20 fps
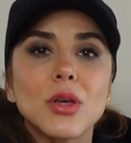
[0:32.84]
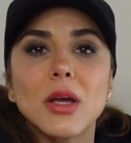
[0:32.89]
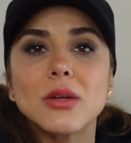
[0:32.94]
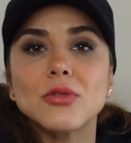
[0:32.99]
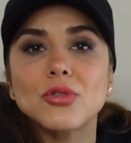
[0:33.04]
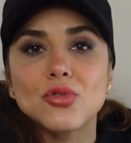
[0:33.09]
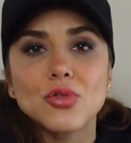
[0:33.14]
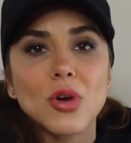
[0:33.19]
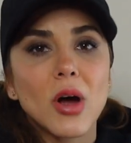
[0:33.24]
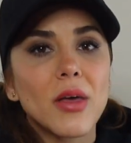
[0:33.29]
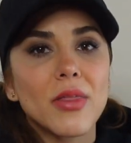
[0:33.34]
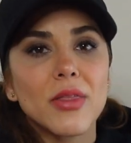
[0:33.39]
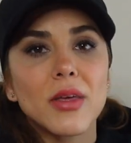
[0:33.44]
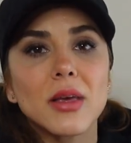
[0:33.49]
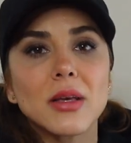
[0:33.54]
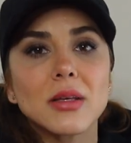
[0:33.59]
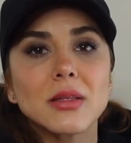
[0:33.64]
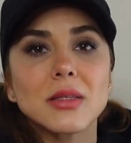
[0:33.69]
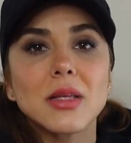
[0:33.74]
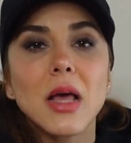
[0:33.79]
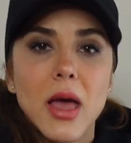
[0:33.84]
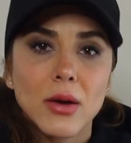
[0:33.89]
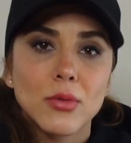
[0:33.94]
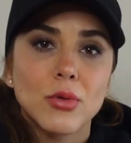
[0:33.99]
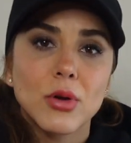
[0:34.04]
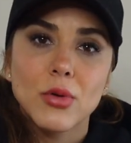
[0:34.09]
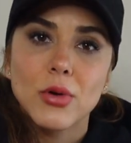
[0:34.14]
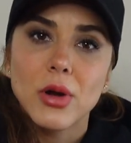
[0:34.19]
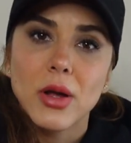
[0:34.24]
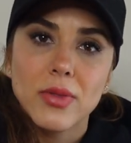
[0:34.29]
can try things and
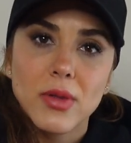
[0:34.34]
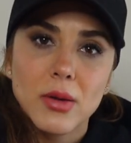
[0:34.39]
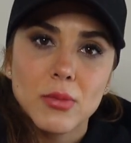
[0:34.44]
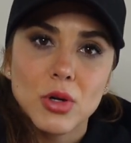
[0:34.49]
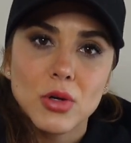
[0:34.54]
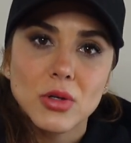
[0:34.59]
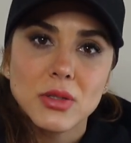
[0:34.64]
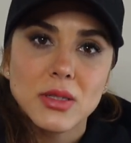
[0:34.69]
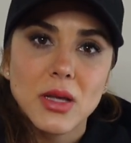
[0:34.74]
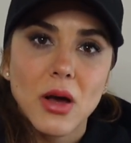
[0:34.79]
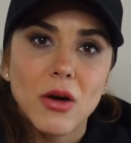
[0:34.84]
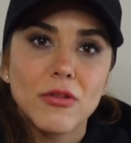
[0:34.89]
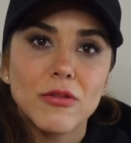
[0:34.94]
recreate them yourself.